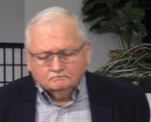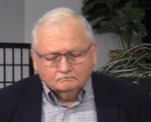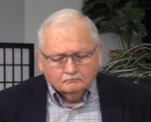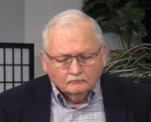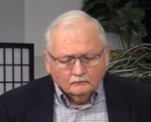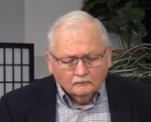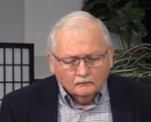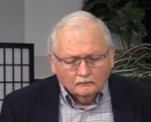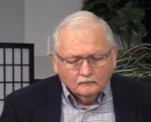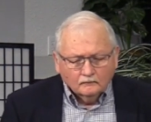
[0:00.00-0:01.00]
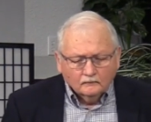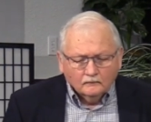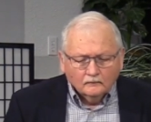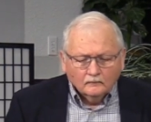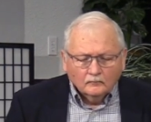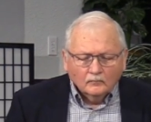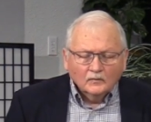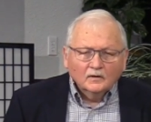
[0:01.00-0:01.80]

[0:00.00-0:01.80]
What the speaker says: Nothing is said.